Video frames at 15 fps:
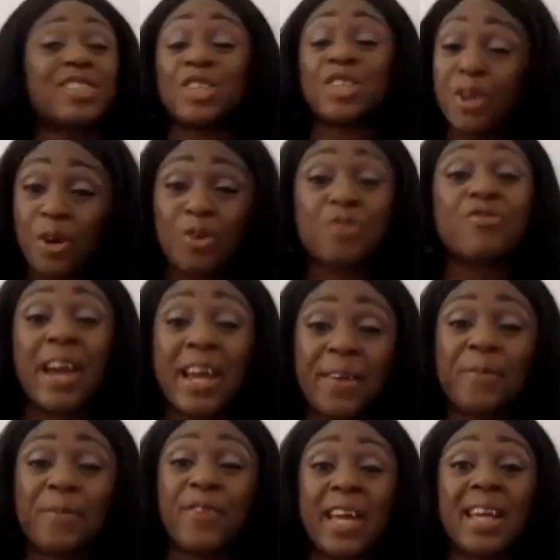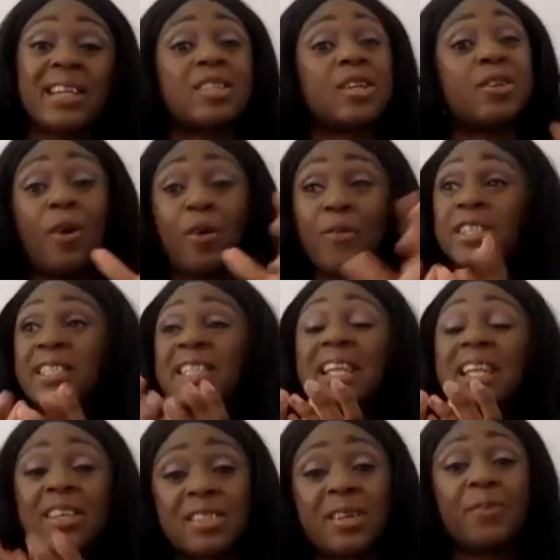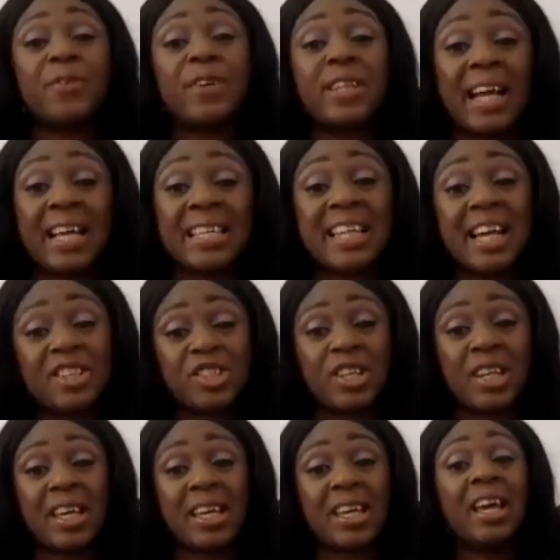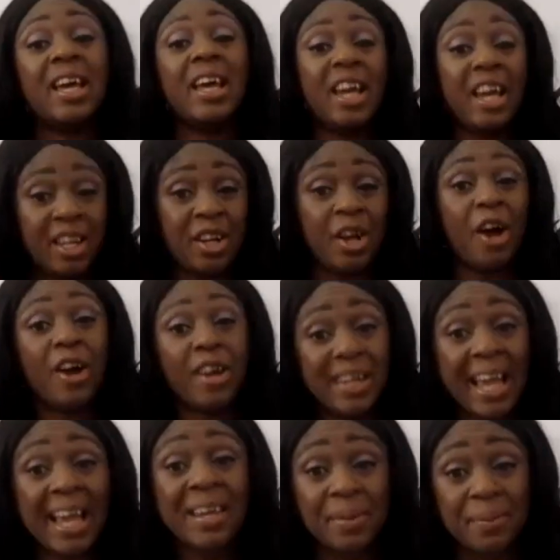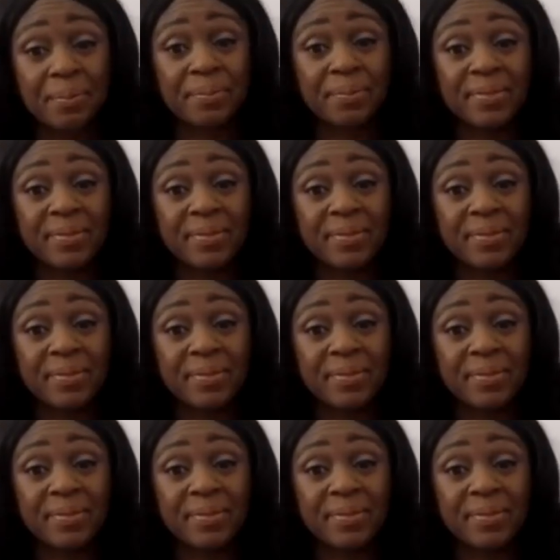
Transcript: She's got great things, and obviously now something that is actually in her name.